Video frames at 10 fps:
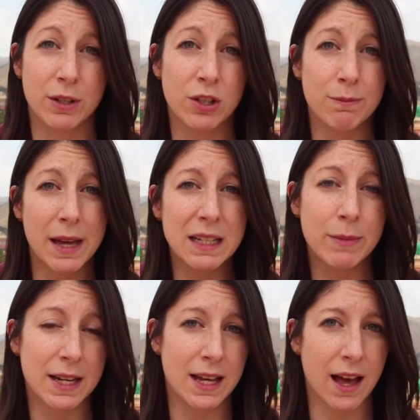Because many,
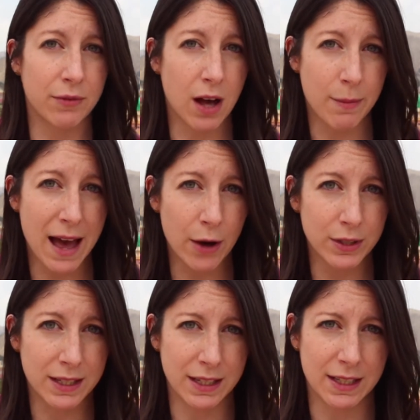many have come
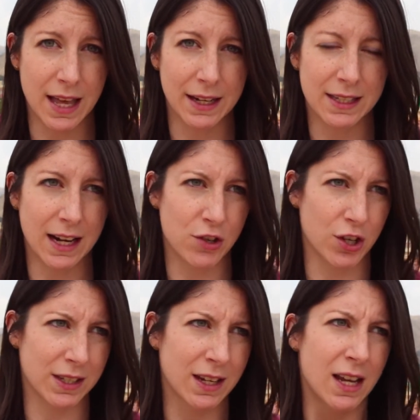out since then. It's not
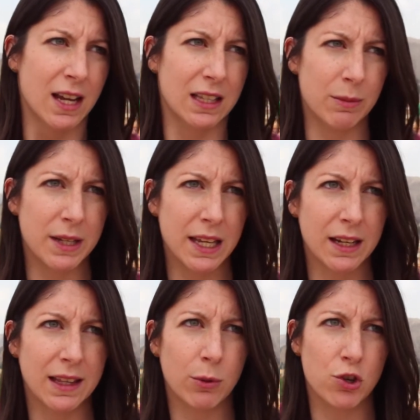just in the
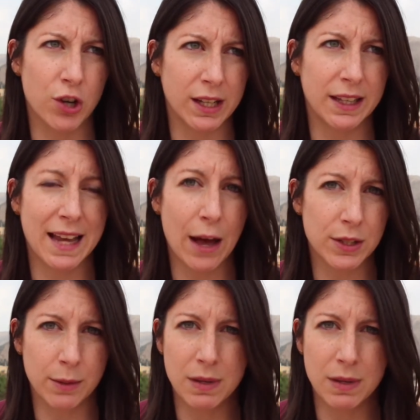beginning they were trickling out.